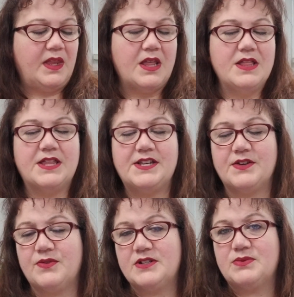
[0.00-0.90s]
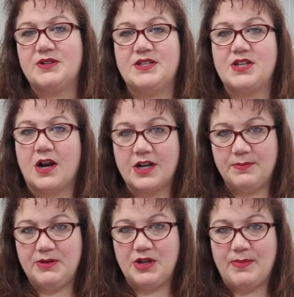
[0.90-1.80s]
the difference with the
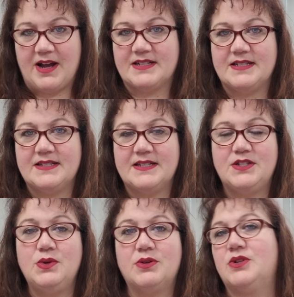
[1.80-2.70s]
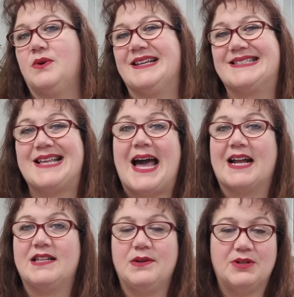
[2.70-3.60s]
Target beauty boxes is you will know
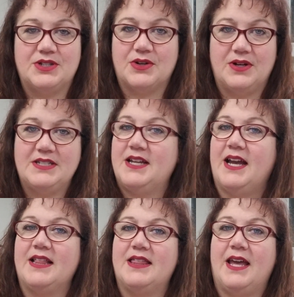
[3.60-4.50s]
exactly what you're going to get.